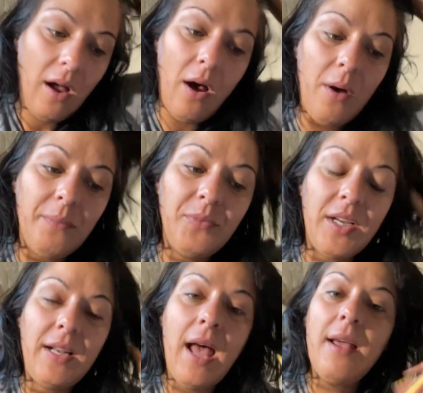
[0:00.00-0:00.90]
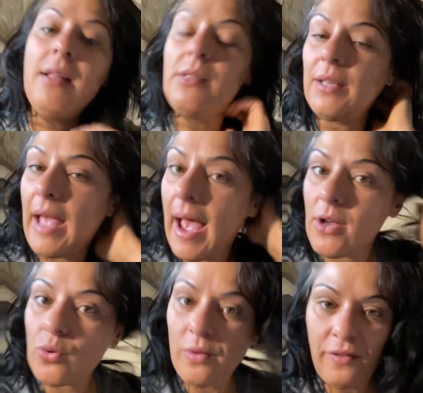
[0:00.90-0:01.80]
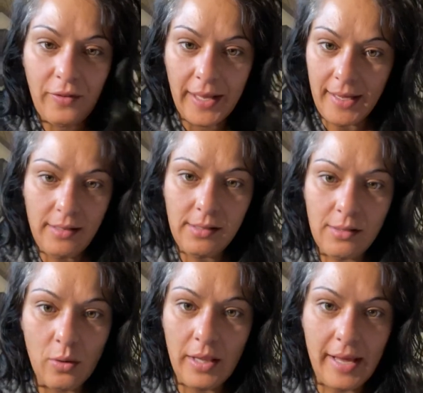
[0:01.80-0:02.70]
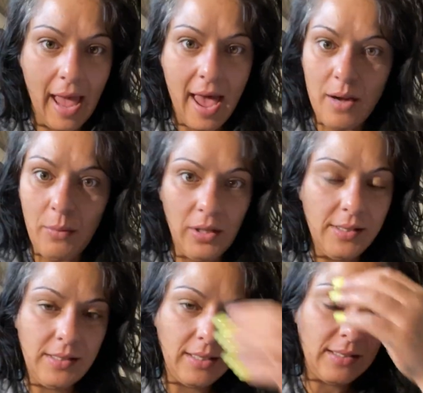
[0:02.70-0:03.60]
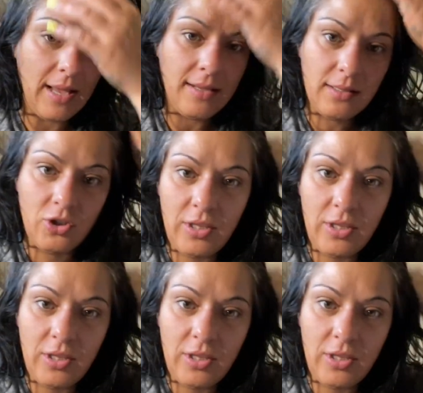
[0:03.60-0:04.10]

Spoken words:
They're not into casual flings or like animalistic sex.